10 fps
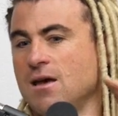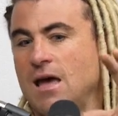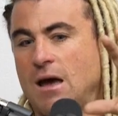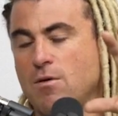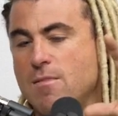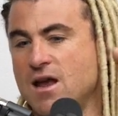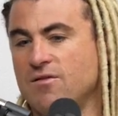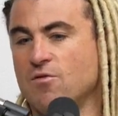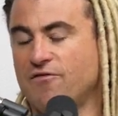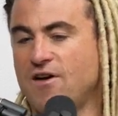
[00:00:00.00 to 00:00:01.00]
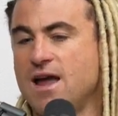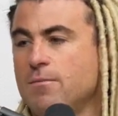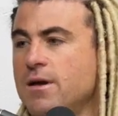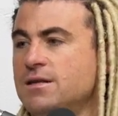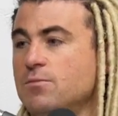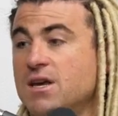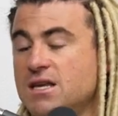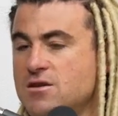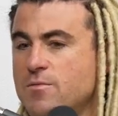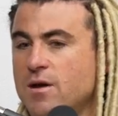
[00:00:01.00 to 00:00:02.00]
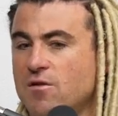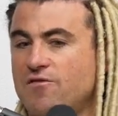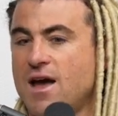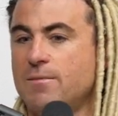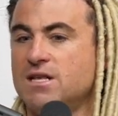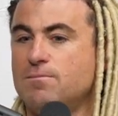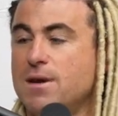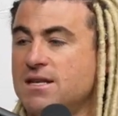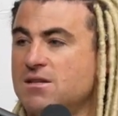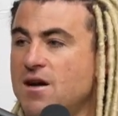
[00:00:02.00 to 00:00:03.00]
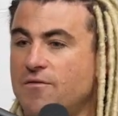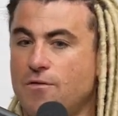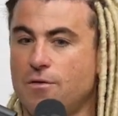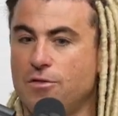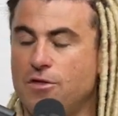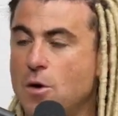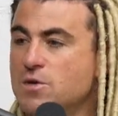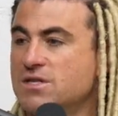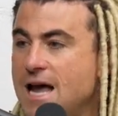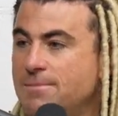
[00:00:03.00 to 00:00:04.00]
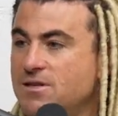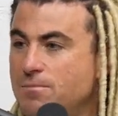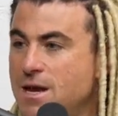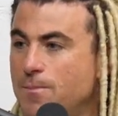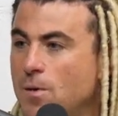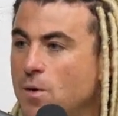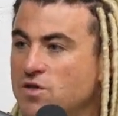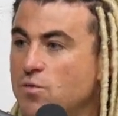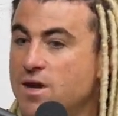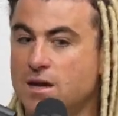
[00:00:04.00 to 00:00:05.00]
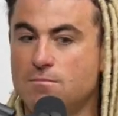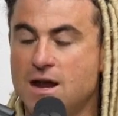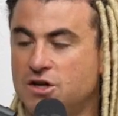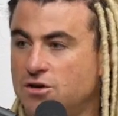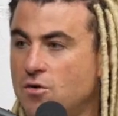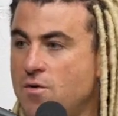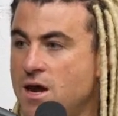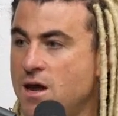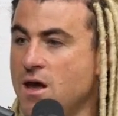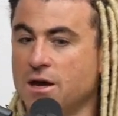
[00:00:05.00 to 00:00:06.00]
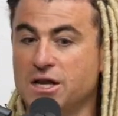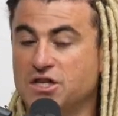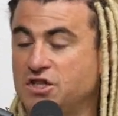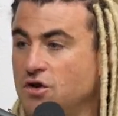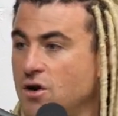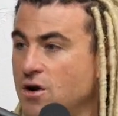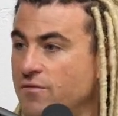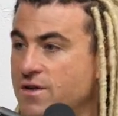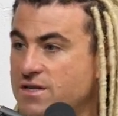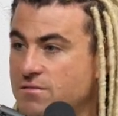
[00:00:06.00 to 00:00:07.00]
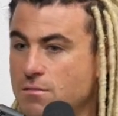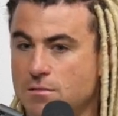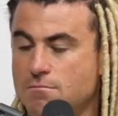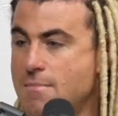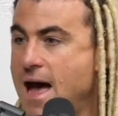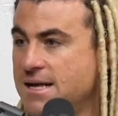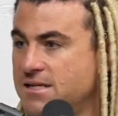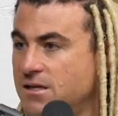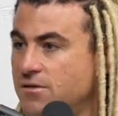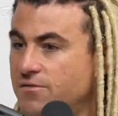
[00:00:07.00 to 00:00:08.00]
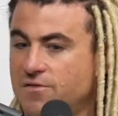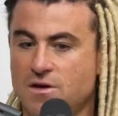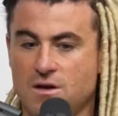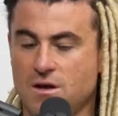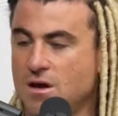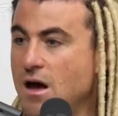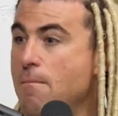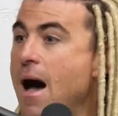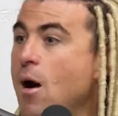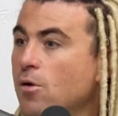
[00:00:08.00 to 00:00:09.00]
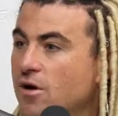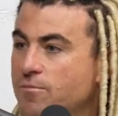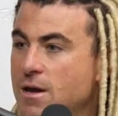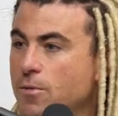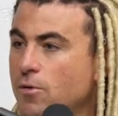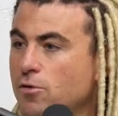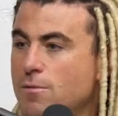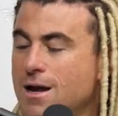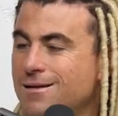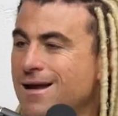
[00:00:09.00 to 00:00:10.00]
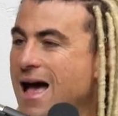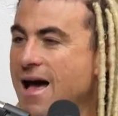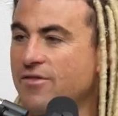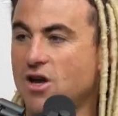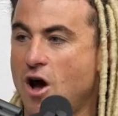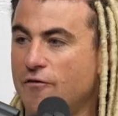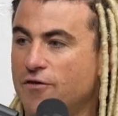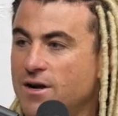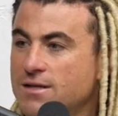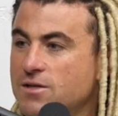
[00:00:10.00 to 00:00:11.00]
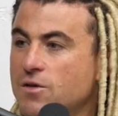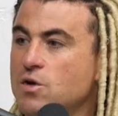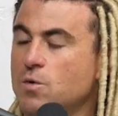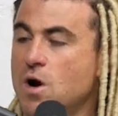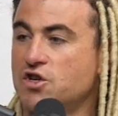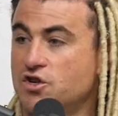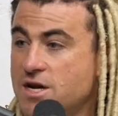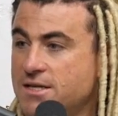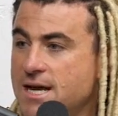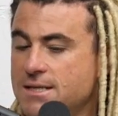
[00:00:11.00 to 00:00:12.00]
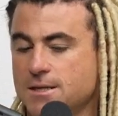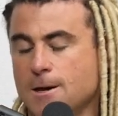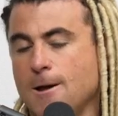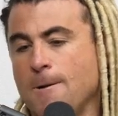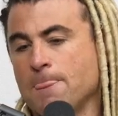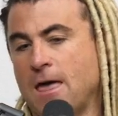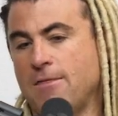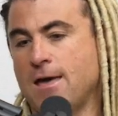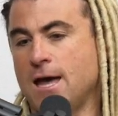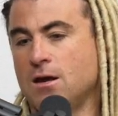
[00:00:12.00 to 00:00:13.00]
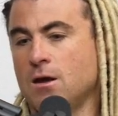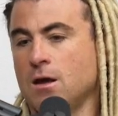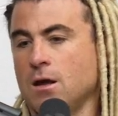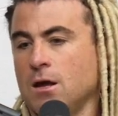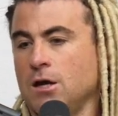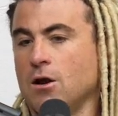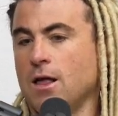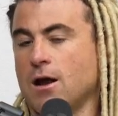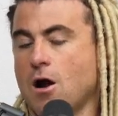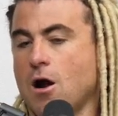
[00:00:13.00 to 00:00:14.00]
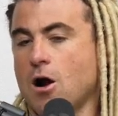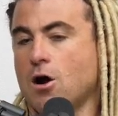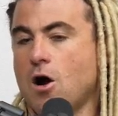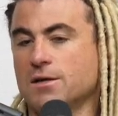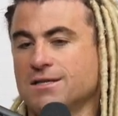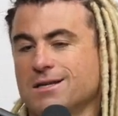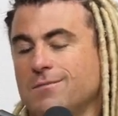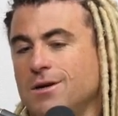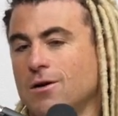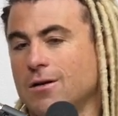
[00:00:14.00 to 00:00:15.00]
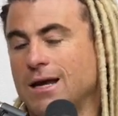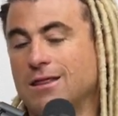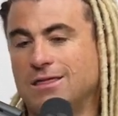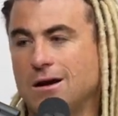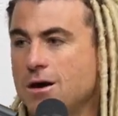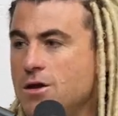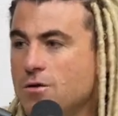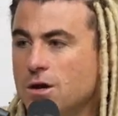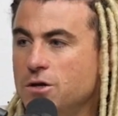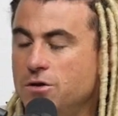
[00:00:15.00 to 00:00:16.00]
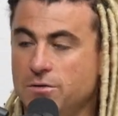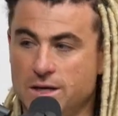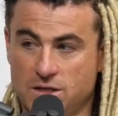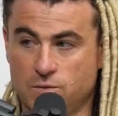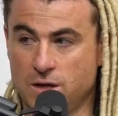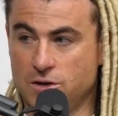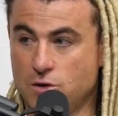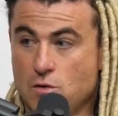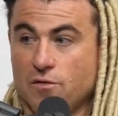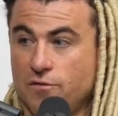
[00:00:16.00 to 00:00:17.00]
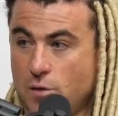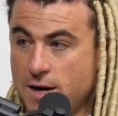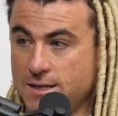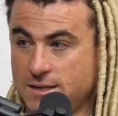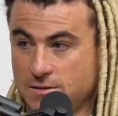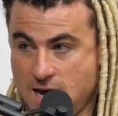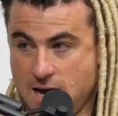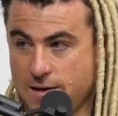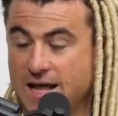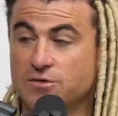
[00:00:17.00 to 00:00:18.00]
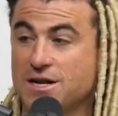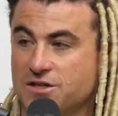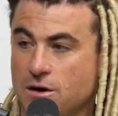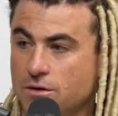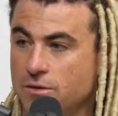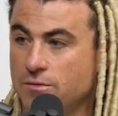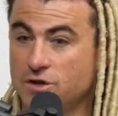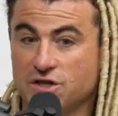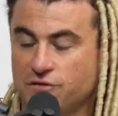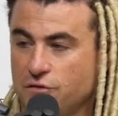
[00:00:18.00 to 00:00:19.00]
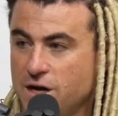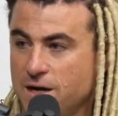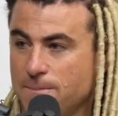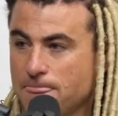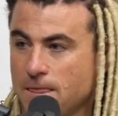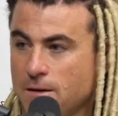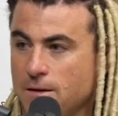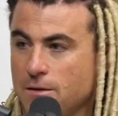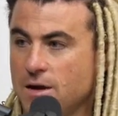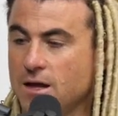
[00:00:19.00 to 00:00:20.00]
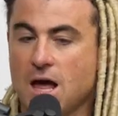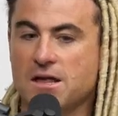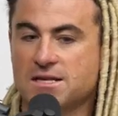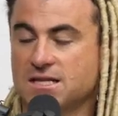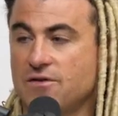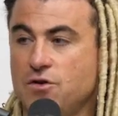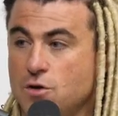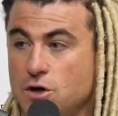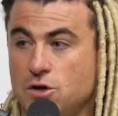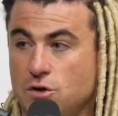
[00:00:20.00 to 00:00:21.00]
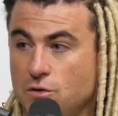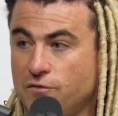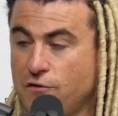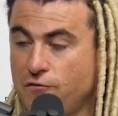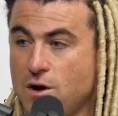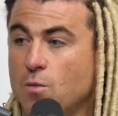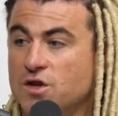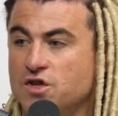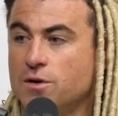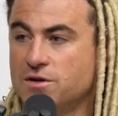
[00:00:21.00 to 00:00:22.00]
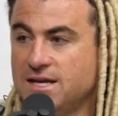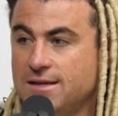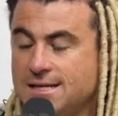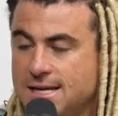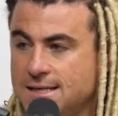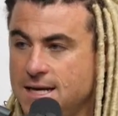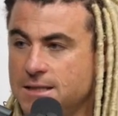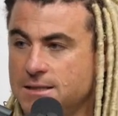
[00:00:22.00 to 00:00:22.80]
And we made refinements, and we continue to make refinements based off those types of people, so we can make sure we can serve this massive amount of people who might not have the confidence. So those were our stress tests. And then, like our call system, like in theory, you can do this with Google Voice, right? That's what I started with, which is free. Mm-hmm. Like, a lot of the stuff you can do for free once you understand the techniques.